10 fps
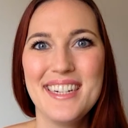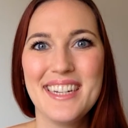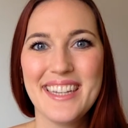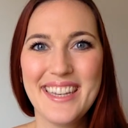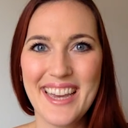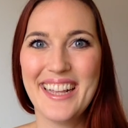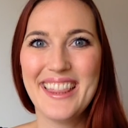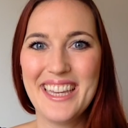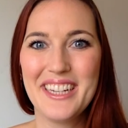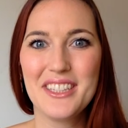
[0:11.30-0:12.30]
To kick
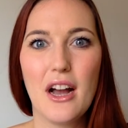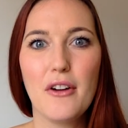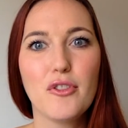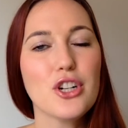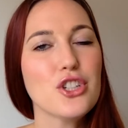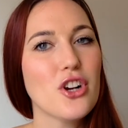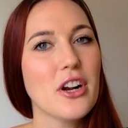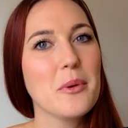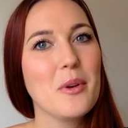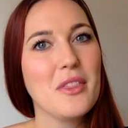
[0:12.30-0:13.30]
things off, we're
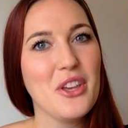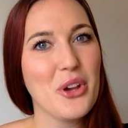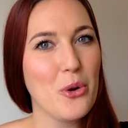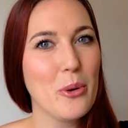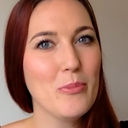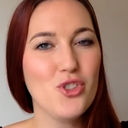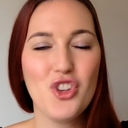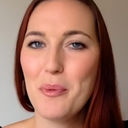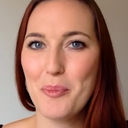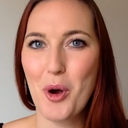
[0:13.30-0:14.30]
starting with the
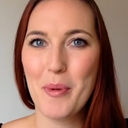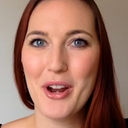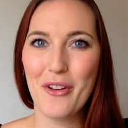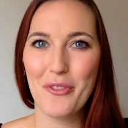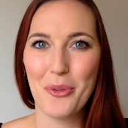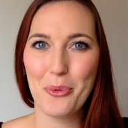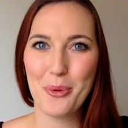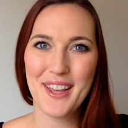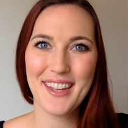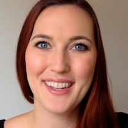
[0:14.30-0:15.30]
OMG moment of the
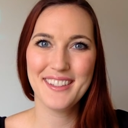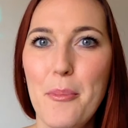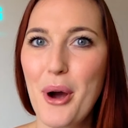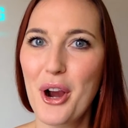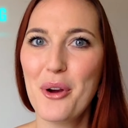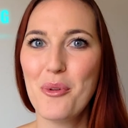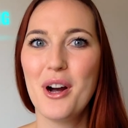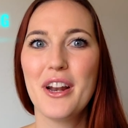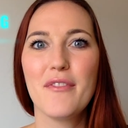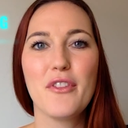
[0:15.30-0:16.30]
week. Part
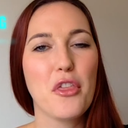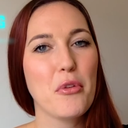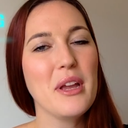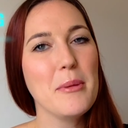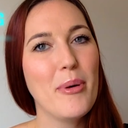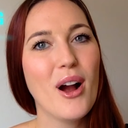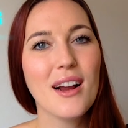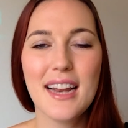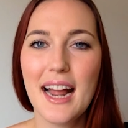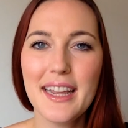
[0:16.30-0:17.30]
1 of the
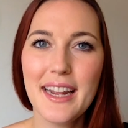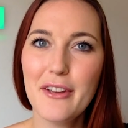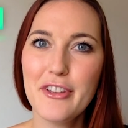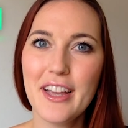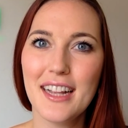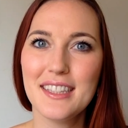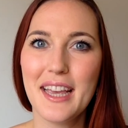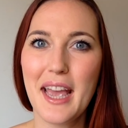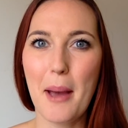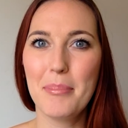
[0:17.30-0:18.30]
3-part 90 Day
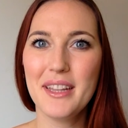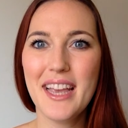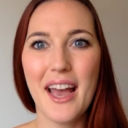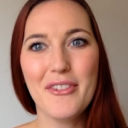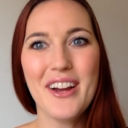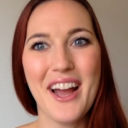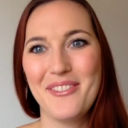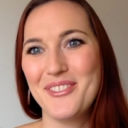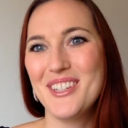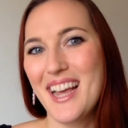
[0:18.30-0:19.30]
Fiance Happily Ever
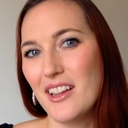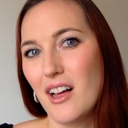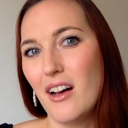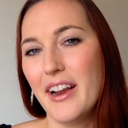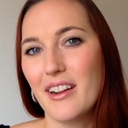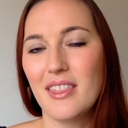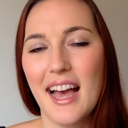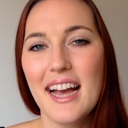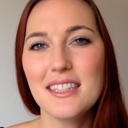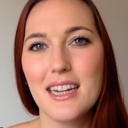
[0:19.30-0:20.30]
After Tell All aired
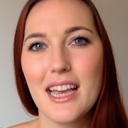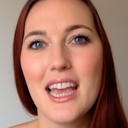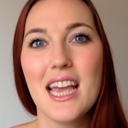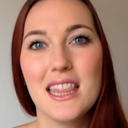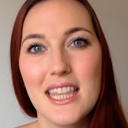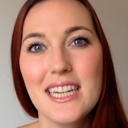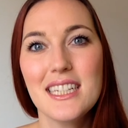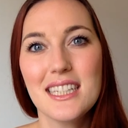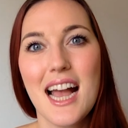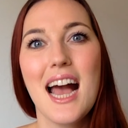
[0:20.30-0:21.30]
last night, and
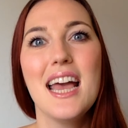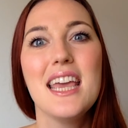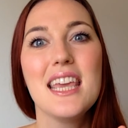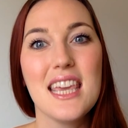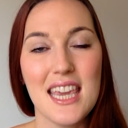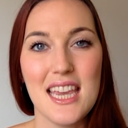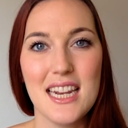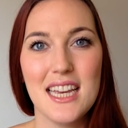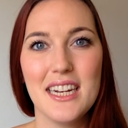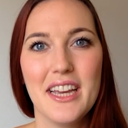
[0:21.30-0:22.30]
things got
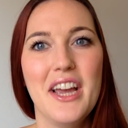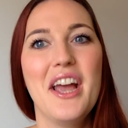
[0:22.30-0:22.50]
heated.